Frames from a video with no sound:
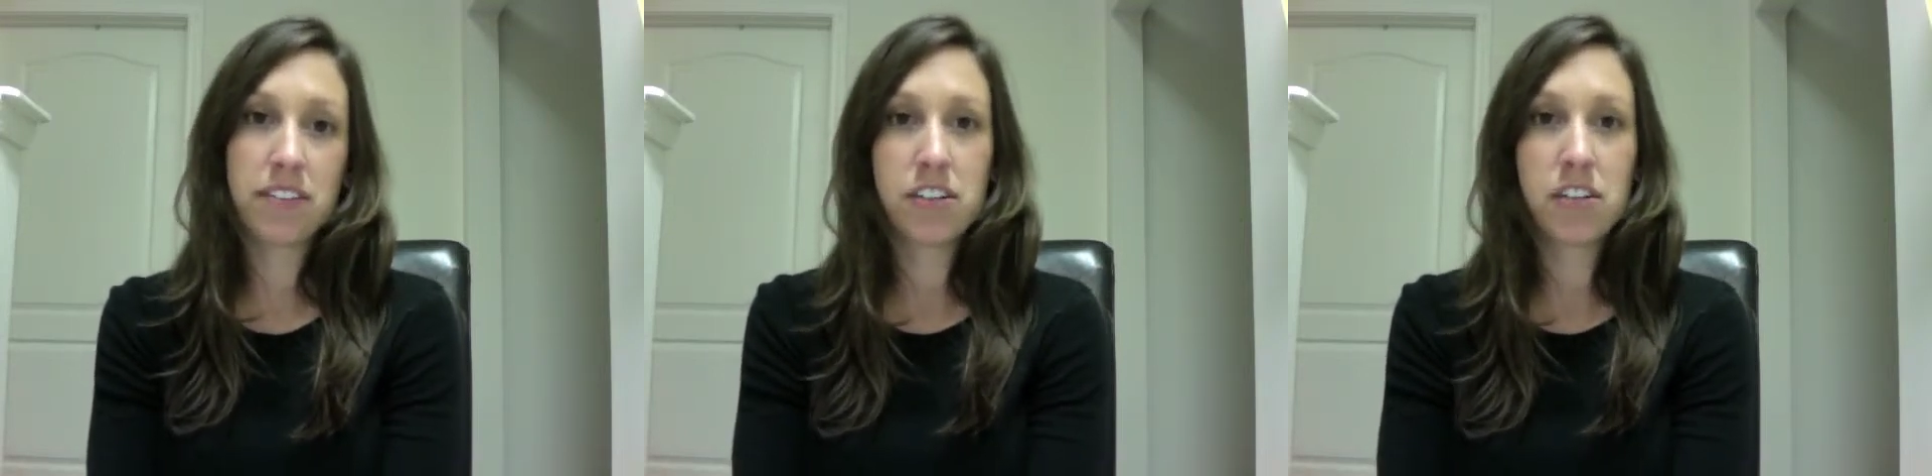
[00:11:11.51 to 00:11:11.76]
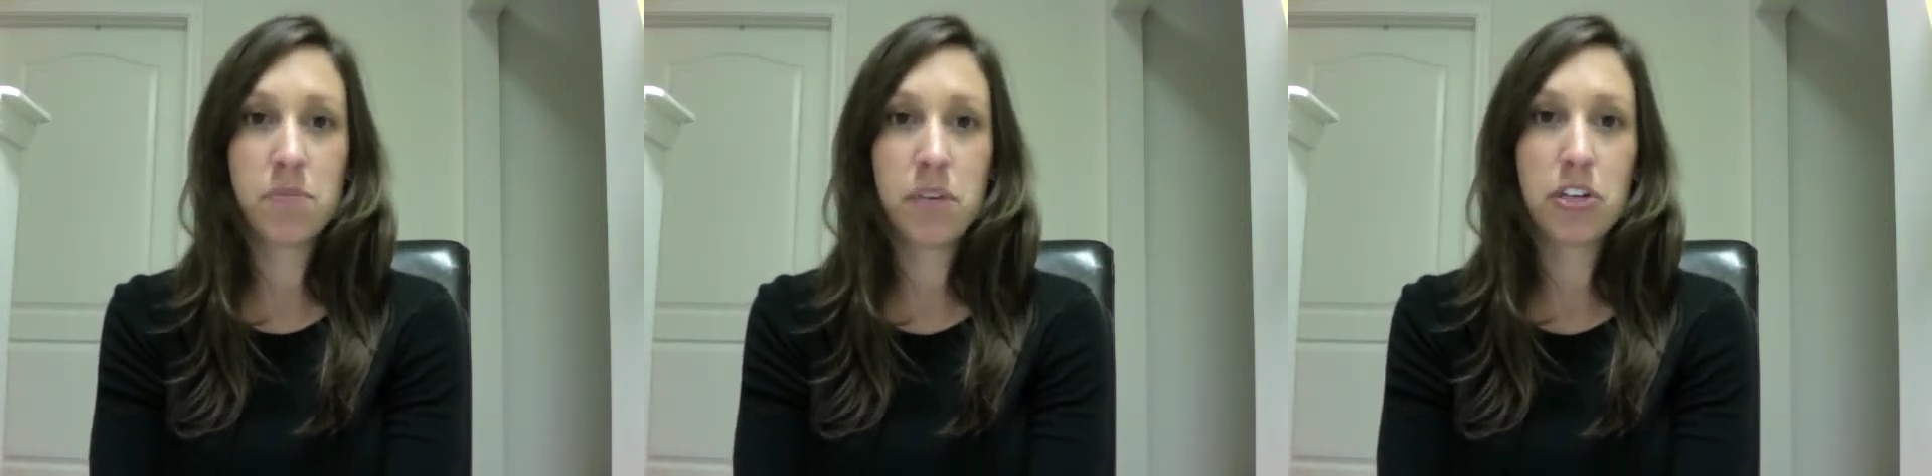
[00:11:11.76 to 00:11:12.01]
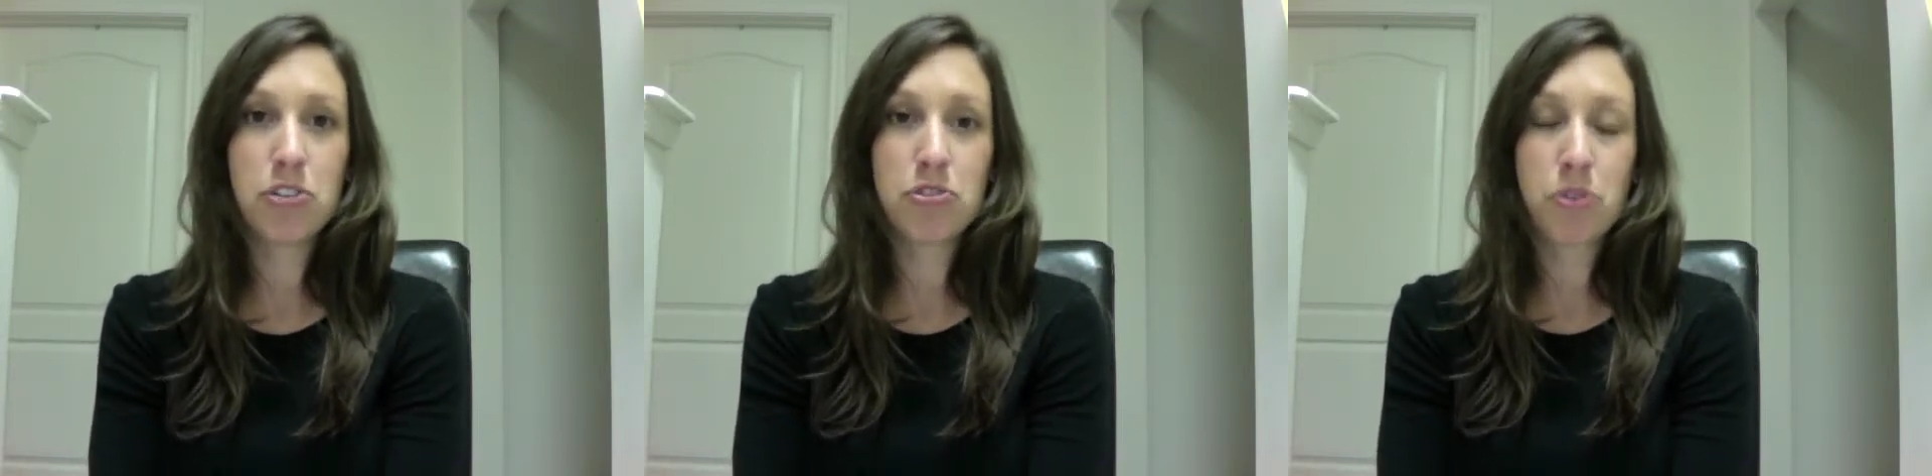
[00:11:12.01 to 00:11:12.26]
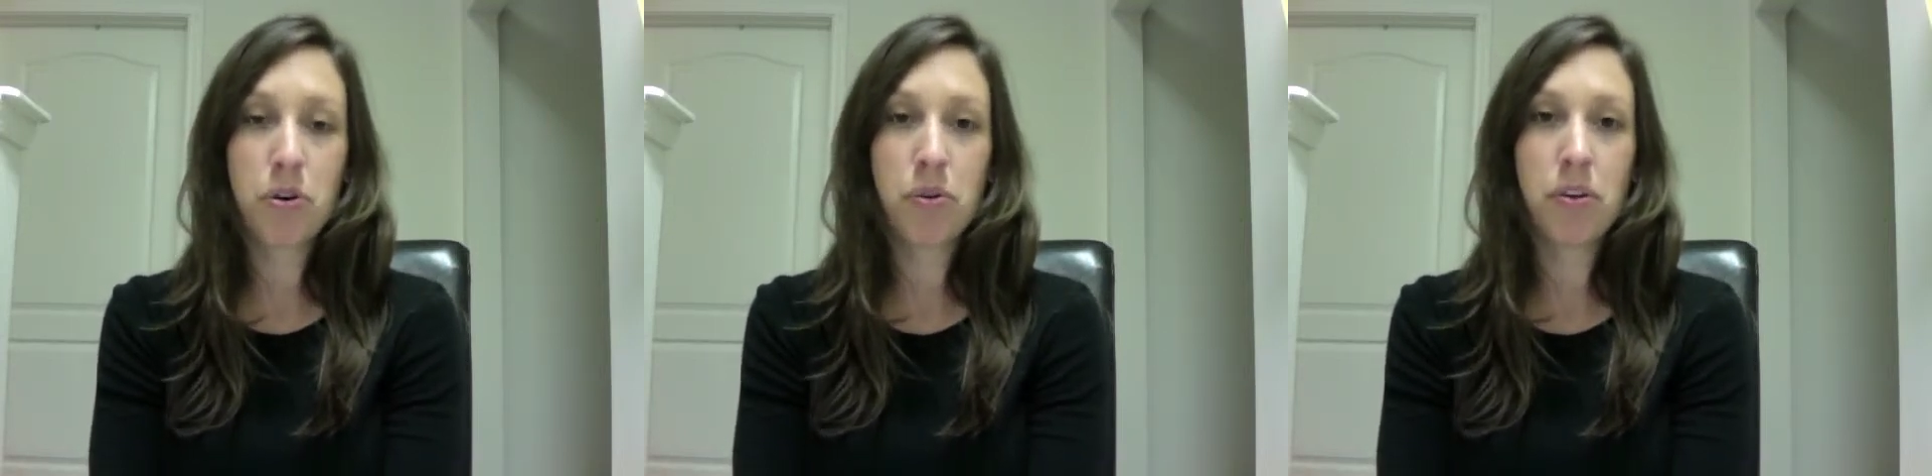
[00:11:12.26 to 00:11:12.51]
could be
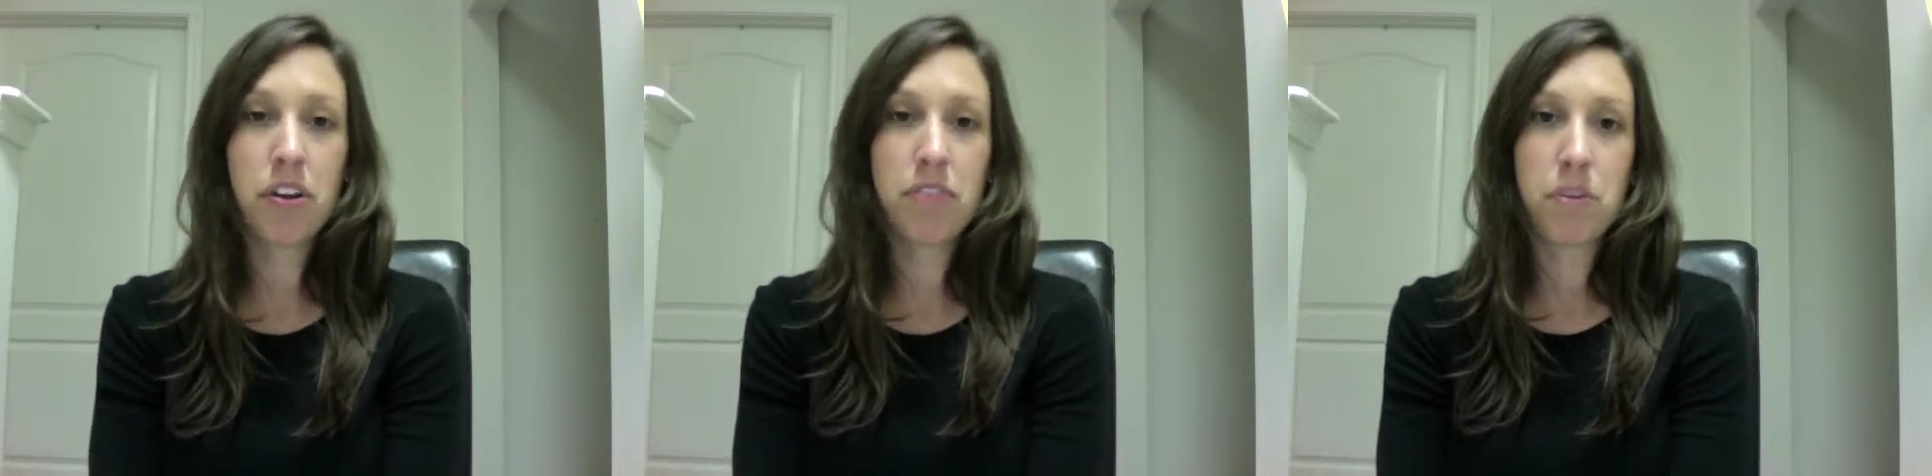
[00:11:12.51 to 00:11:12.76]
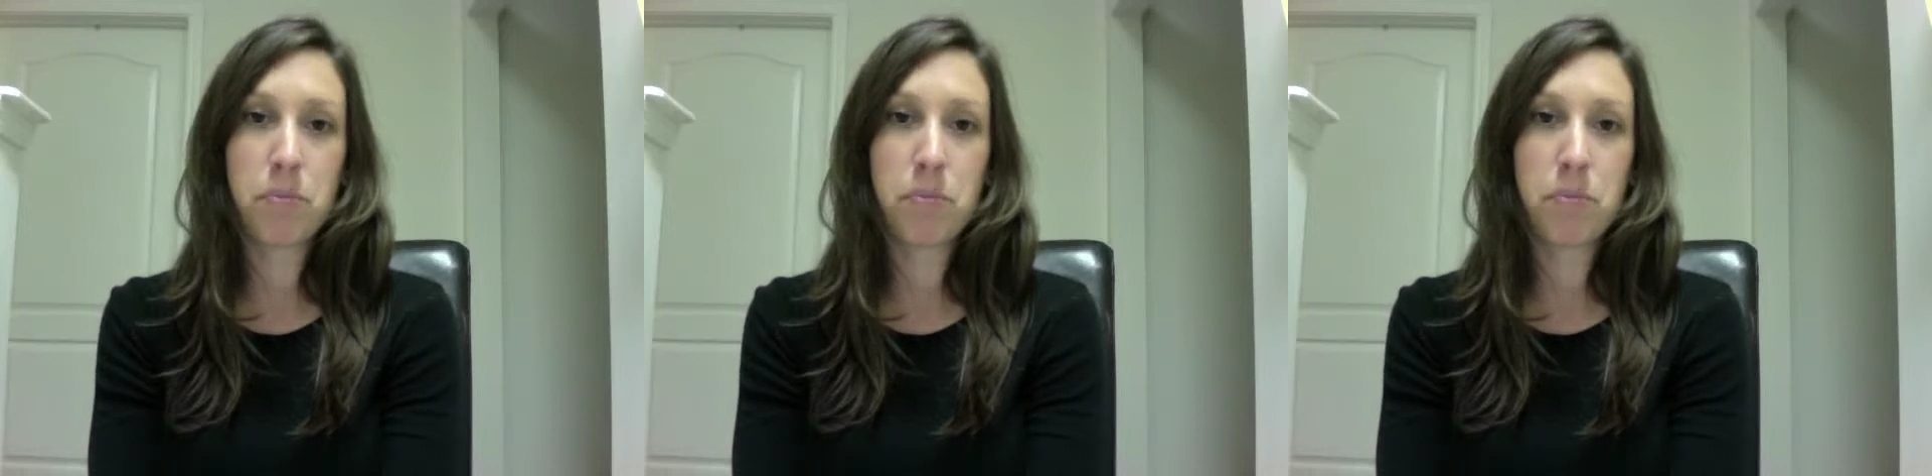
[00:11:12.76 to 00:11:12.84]
controlled if the